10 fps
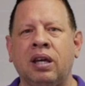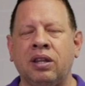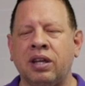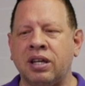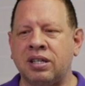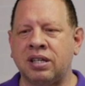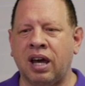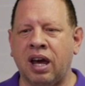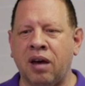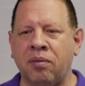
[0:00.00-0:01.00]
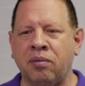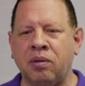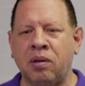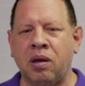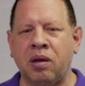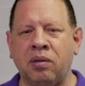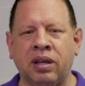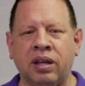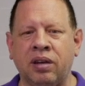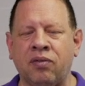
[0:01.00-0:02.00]
That uh,
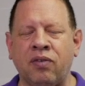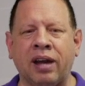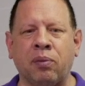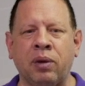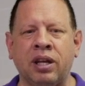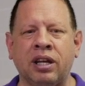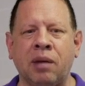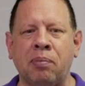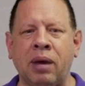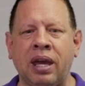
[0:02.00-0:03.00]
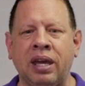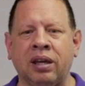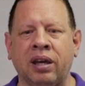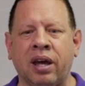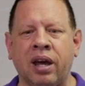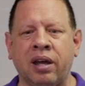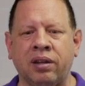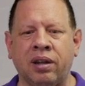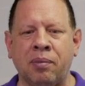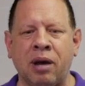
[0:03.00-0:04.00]
the, in fact, we ended up paying uh,
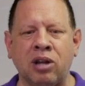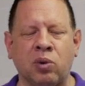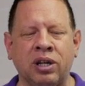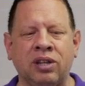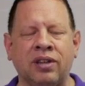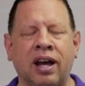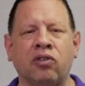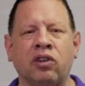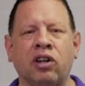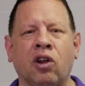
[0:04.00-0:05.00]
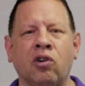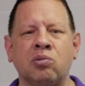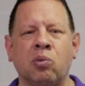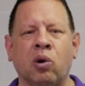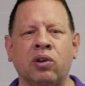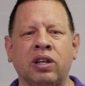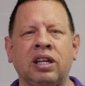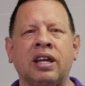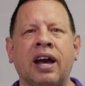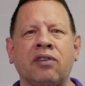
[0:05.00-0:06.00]
about twenty thousand dollars more than
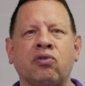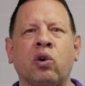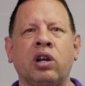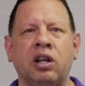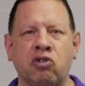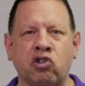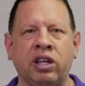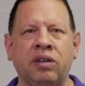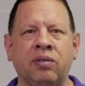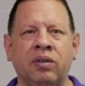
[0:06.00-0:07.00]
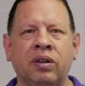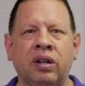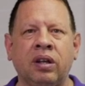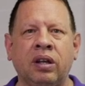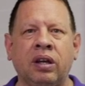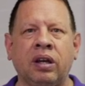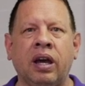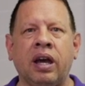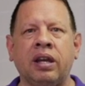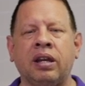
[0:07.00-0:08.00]
he'd asked for initially,
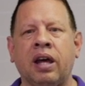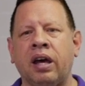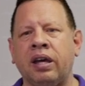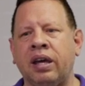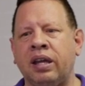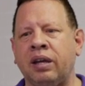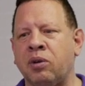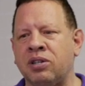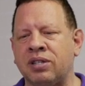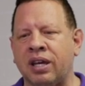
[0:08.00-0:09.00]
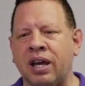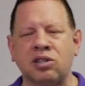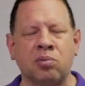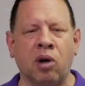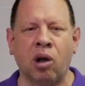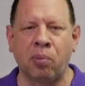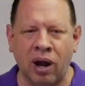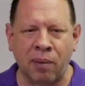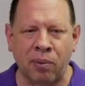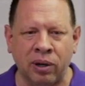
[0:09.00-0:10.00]
and uh, and it was a, a small
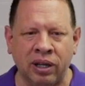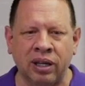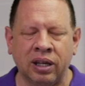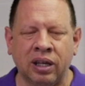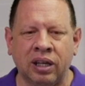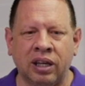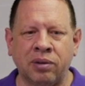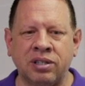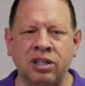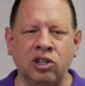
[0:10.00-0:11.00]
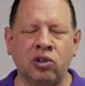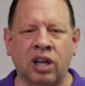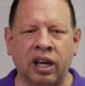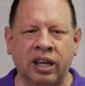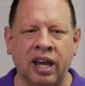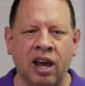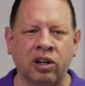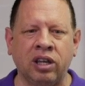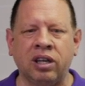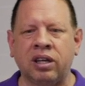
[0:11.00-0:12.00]
property. It was in Utah
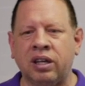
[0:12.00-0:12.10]
County.